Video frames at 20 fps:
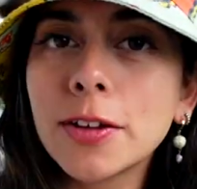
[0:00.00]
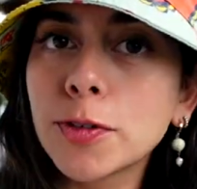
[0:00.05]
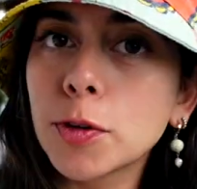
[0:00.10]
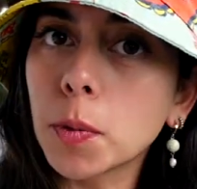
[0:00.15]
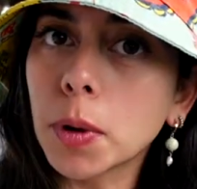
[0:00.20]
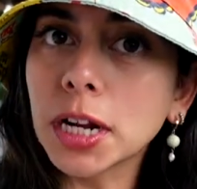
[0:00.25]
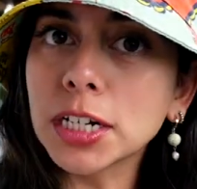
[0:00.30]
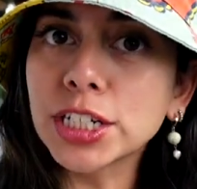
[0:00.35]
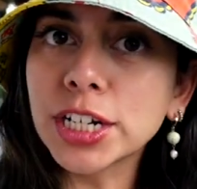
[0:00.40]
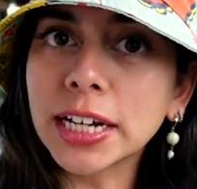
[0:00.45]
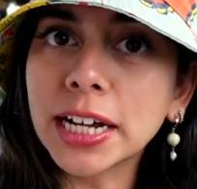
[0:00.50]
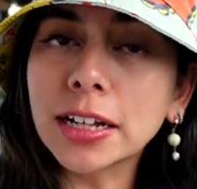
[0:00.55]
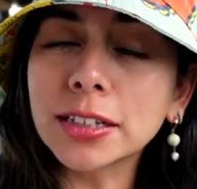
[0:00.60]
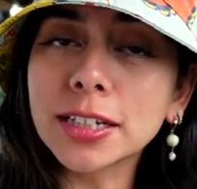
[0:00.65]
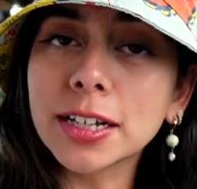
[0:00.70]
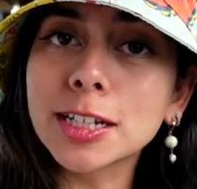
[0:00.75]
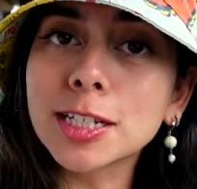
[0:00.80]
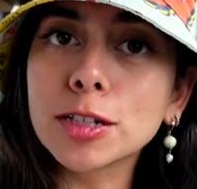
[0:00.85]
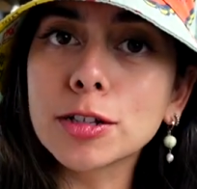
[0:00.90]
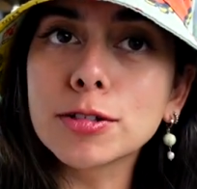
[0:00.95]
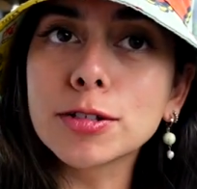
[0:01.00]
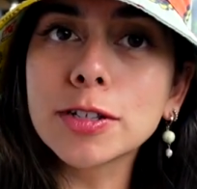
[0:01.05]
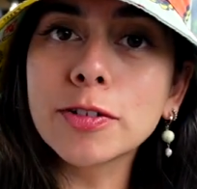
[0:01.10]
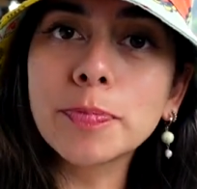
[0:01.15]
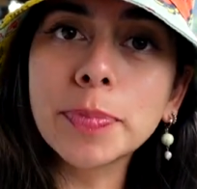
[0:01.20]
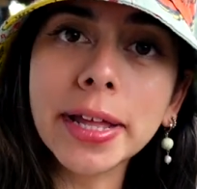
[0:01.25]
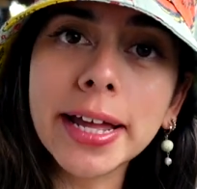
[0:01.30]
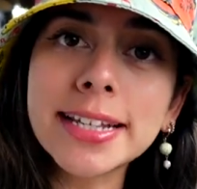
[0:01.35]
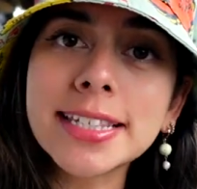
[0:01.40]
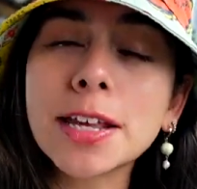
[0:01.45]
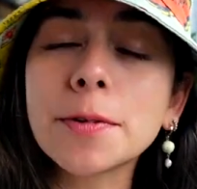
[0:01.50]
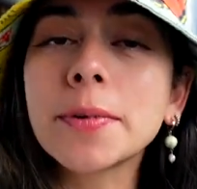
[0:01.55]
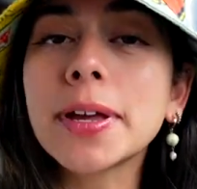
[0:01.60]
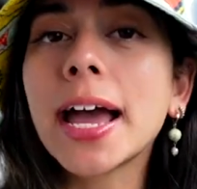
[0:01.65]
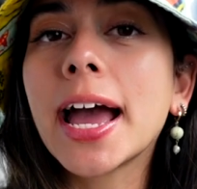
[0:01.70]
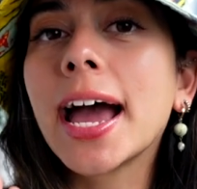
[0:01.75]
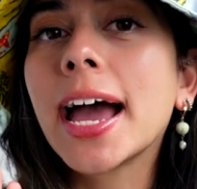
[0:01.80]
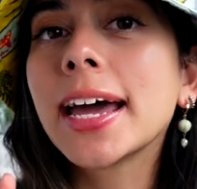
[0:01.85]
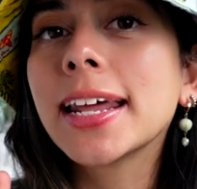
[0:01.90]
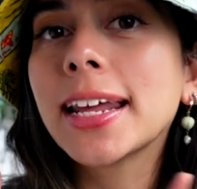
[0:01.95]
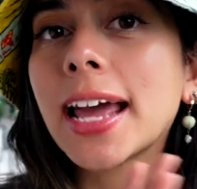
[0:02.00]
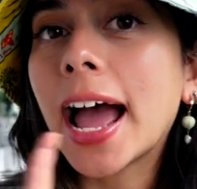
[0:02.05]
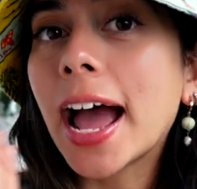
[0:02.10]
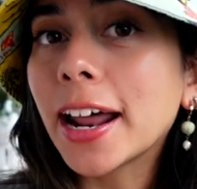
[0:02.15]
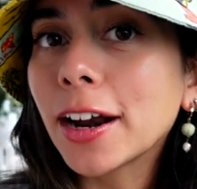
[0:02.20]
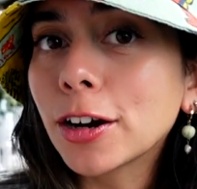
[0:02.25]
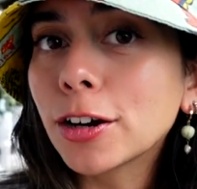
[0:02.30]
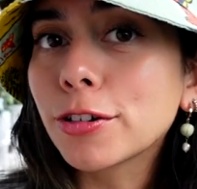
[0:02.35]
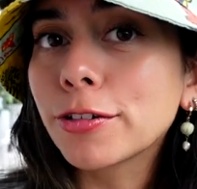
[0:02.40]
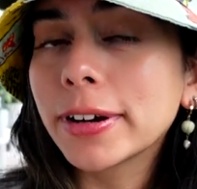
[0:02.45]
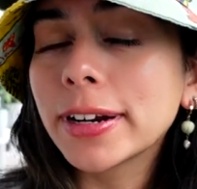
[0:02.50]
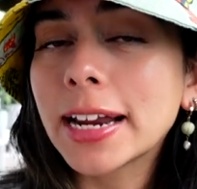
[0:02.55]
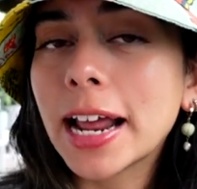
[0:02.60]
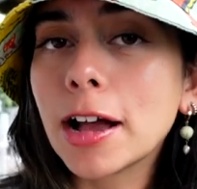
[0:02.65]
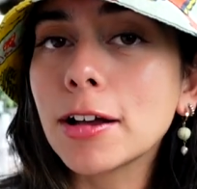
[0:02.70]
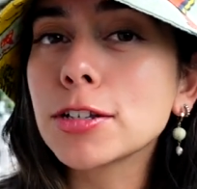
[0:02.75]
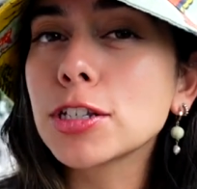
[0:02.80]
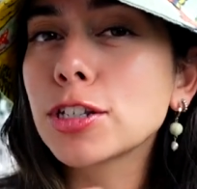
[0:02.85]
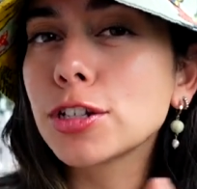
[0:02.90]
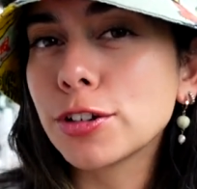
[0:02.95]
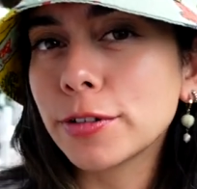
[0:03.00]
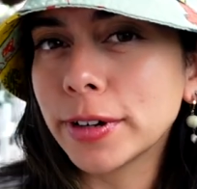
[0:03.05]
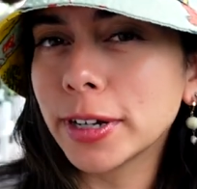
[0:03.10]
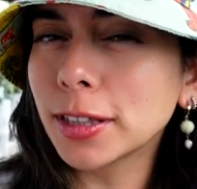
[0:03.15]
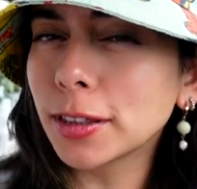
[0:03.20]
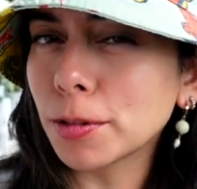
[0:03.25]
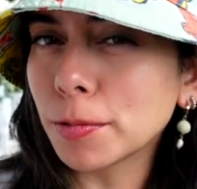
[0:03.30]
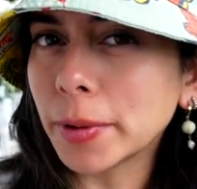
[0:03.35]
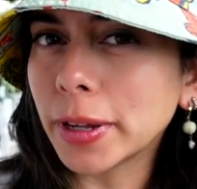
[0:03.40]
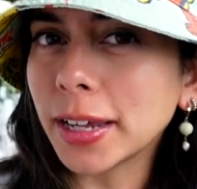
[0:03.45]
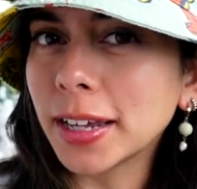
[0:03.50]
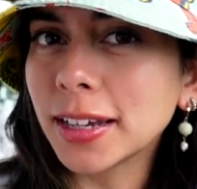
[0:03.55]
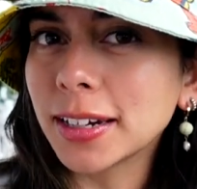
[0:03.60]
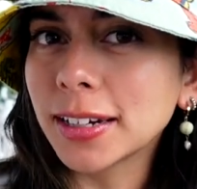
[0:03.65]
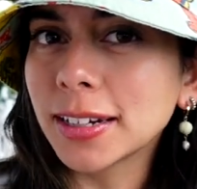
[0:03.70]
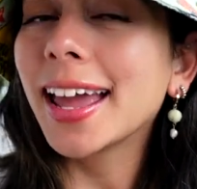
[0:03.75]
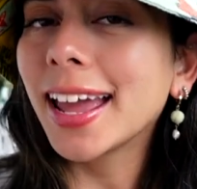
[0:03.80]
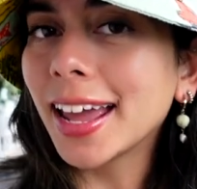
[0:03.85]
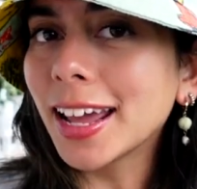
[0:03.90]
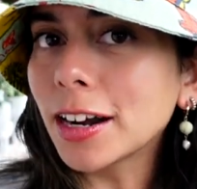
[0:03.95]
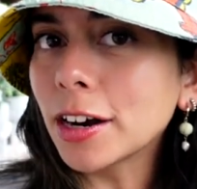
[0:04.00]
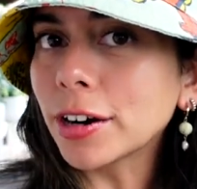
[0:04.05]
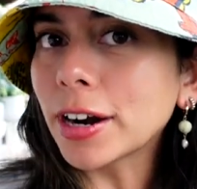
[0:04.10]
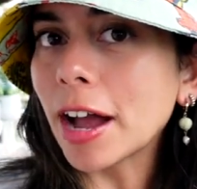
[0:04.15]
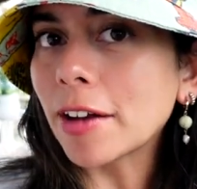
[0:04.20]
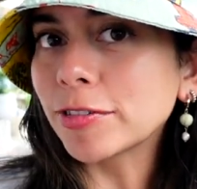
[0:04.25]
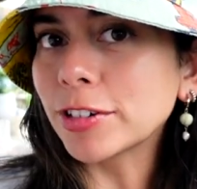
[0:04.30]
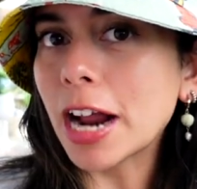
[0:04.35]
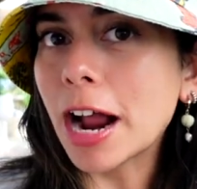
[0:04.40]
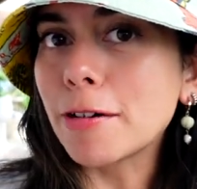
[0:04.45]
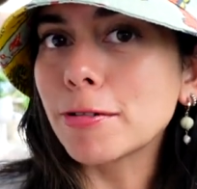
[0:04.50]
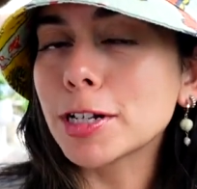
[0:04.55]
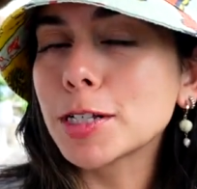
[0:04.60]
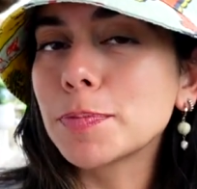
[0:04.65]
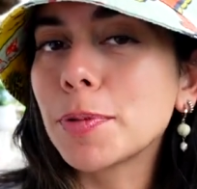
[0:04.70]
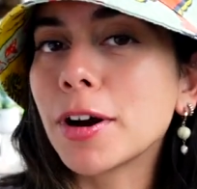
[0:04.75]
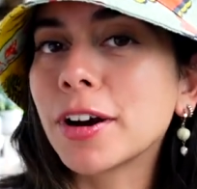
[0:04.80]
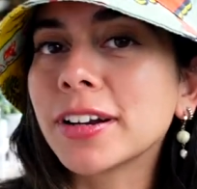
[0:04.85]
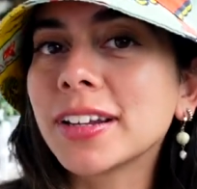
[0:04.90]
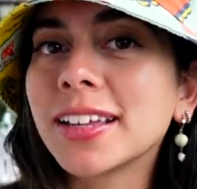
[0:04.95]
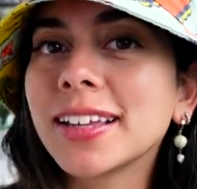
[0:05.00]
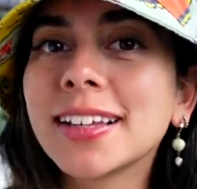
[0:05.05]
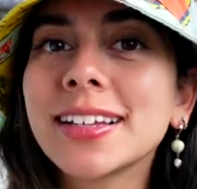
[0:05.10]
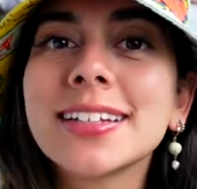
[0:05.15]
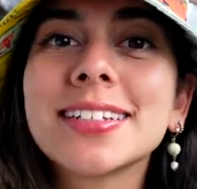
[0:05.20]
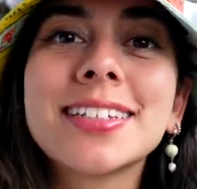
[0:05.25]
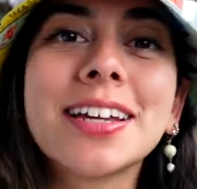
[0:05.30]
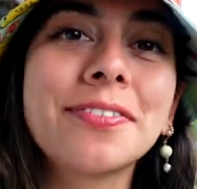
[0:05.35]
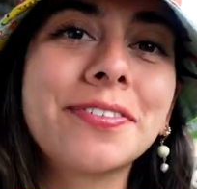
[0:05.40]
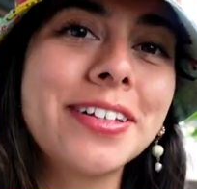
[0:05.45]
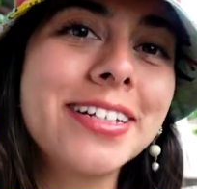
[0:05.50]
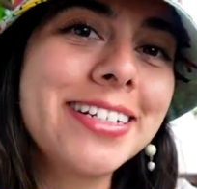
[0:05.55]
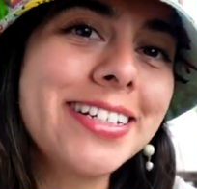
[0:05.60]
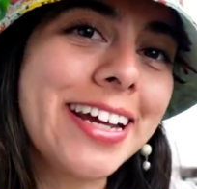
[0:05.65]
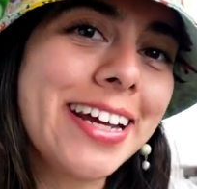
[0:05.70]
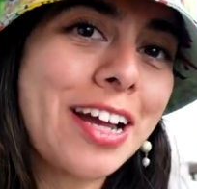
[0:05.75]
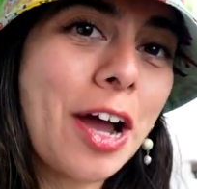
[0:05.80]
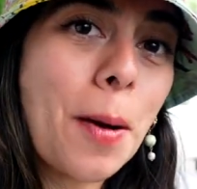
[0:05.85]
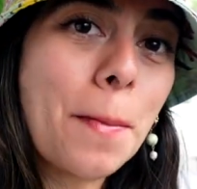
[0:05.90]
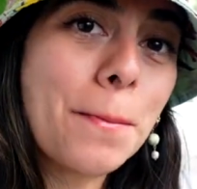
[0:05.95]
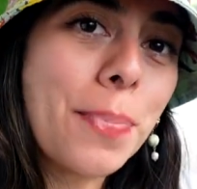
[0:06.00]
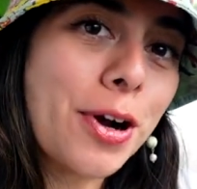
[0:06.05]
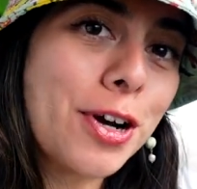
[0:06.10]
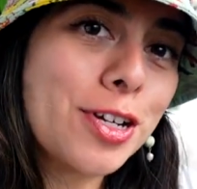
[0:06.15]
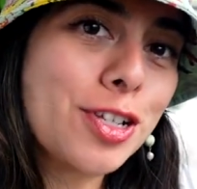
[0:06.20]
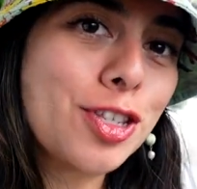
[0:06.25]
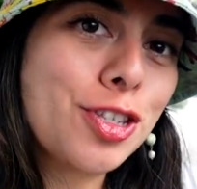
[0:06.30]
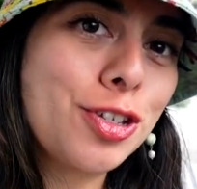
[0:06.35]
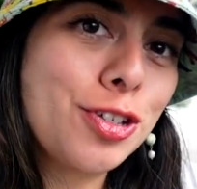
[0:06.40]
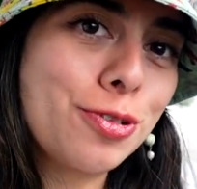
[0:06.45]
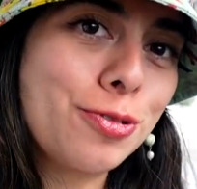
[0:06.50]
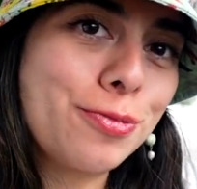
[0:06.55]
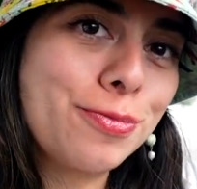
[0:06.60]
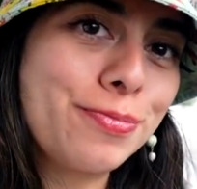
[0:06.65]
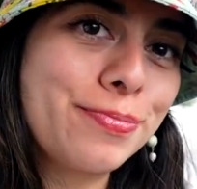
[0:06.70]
If you want to check out the exclusive plans that we had at our greenhouse during the week and our after hours party, definitely check out part 2